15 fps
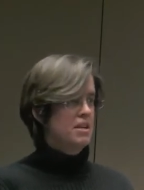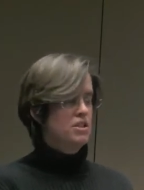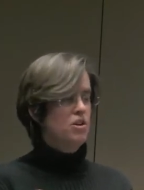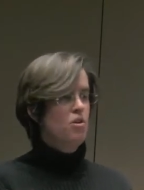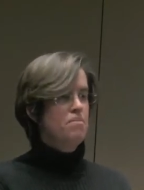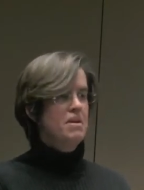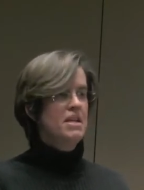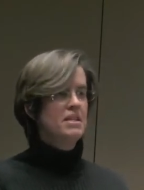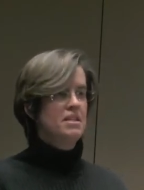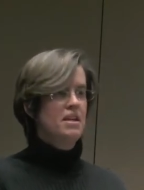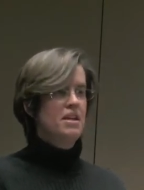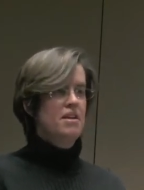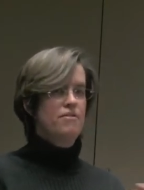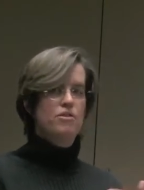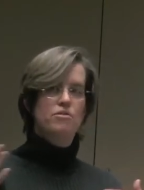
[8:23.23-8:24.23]
And so it means
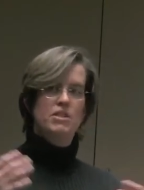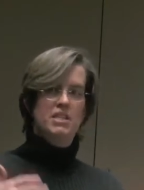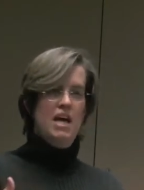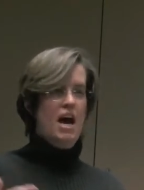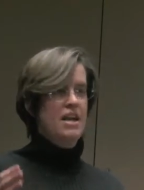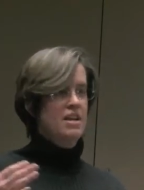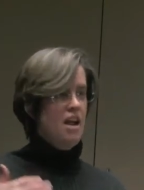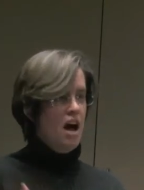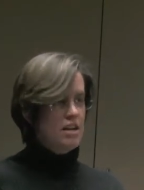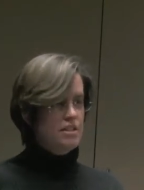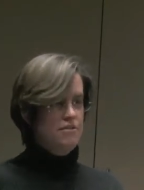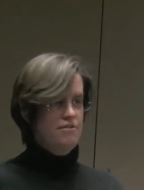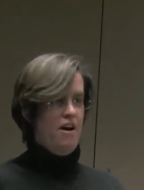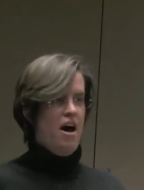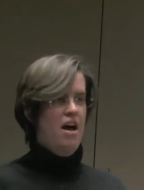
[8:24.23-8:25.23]
that if you decide not
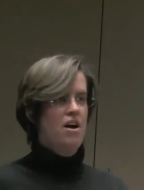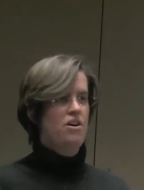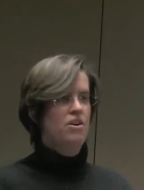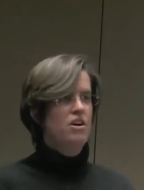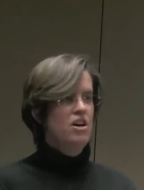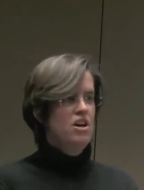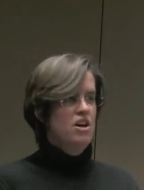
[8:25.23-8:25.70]
to file,